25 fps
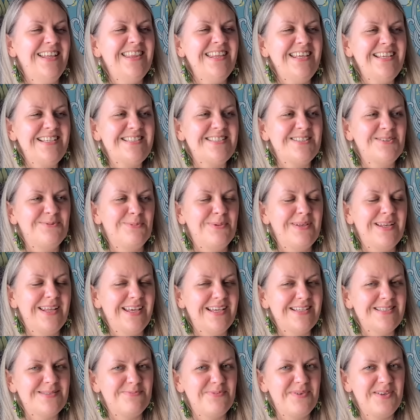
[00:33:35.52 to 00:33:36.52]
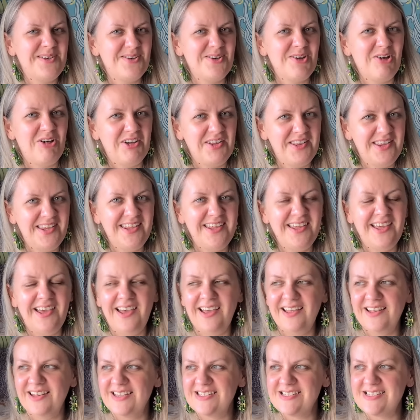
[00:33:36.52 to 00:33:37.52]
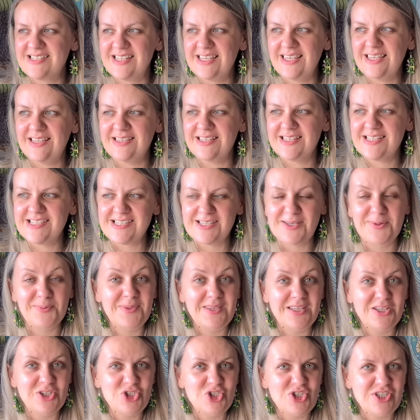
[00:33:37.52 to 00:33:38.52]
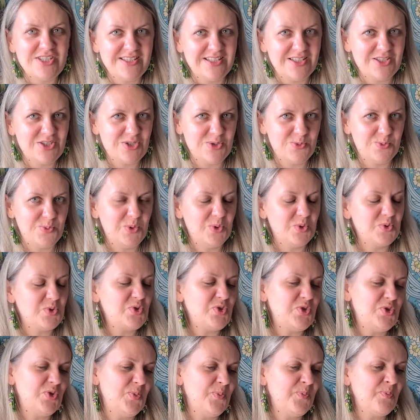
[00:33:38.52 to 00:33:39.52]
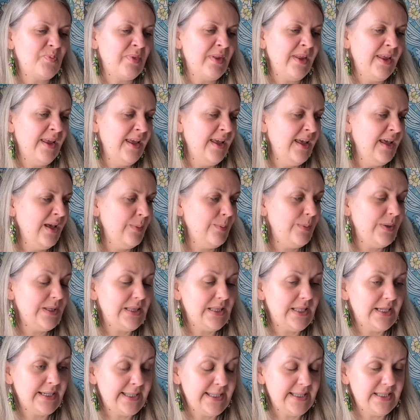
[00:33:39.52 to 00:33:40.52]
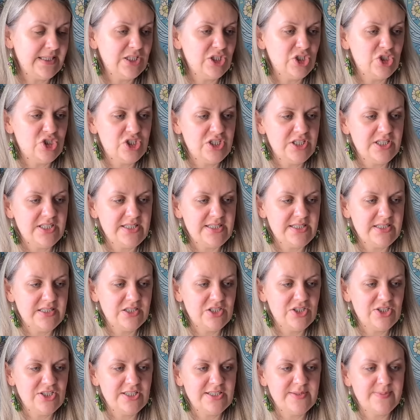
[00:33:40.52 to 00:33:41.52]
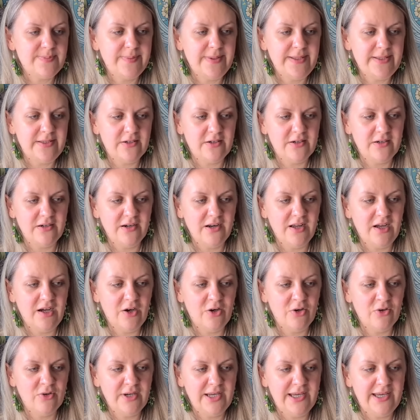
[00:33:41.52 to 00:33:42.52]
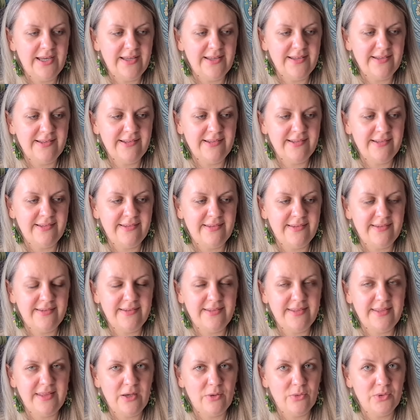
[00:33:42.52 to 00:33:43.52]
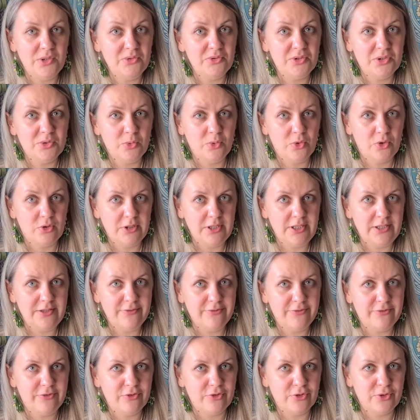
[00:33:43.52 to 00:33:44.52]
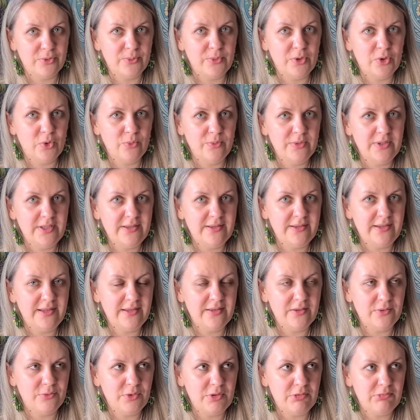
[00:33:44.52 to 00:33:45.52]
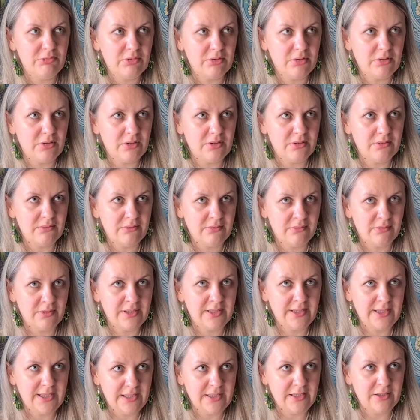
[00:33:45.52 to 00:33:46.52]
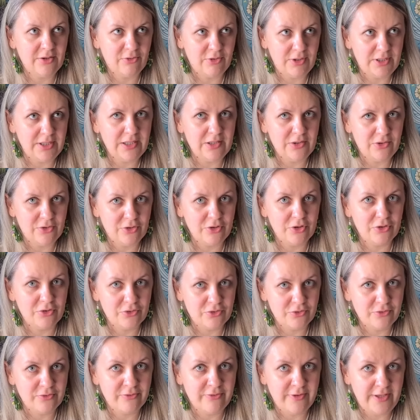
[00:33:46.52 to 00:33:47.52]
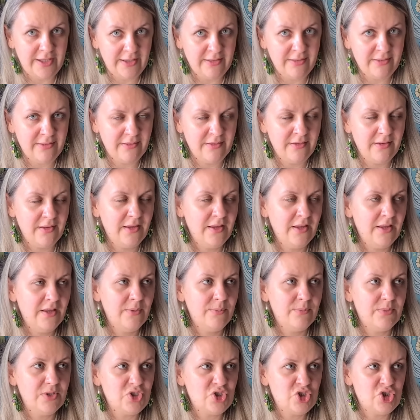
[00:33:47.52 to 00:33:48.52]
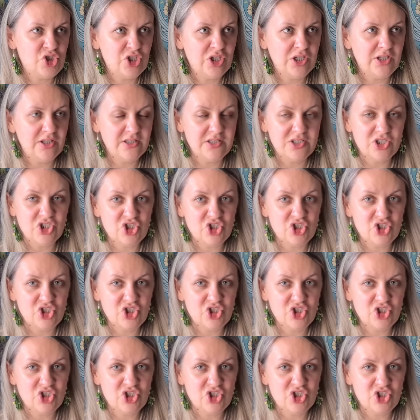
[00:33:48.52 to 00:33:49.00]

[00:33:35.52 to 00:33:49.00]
somebody has been naughty and has eaten something she's not supposed to. But luckily she's better now, and yeah, we were worried for a moment and we were getting ready to go to the vet, but she